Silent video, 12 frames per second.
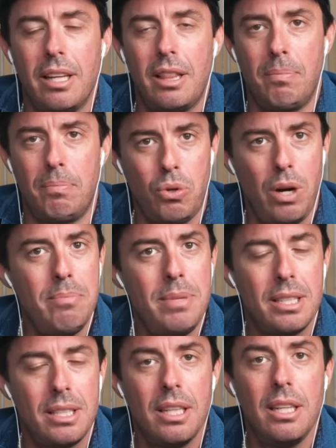
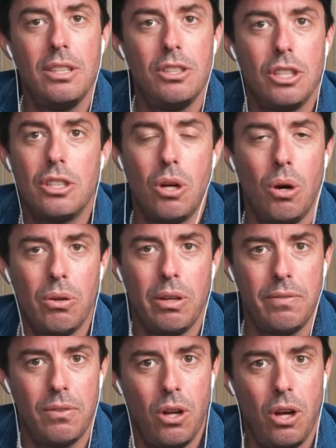premise that is just
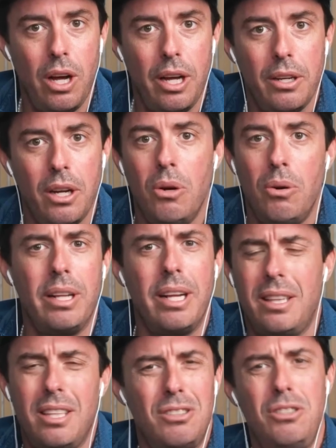totally flawed, right?
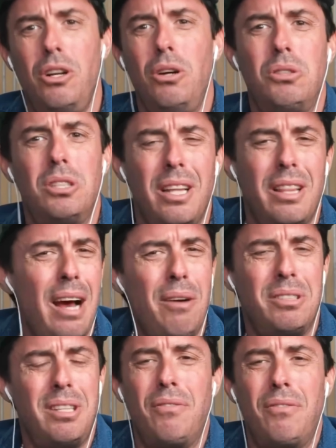Like this notion that
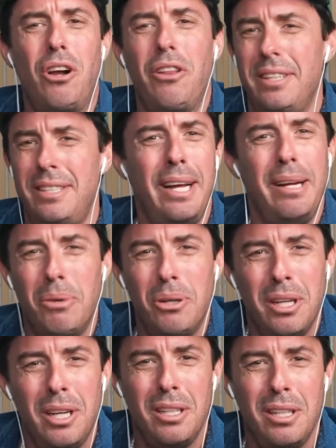was ever on the
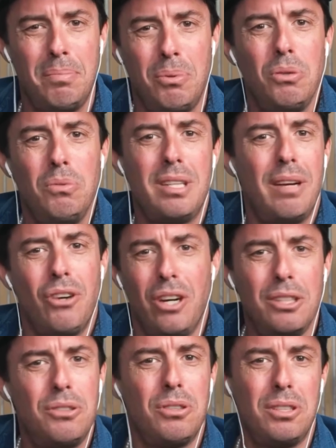table, that Putin was ever
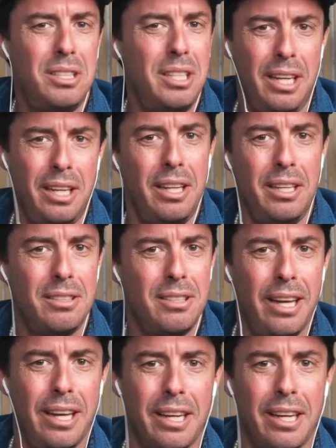interested in this,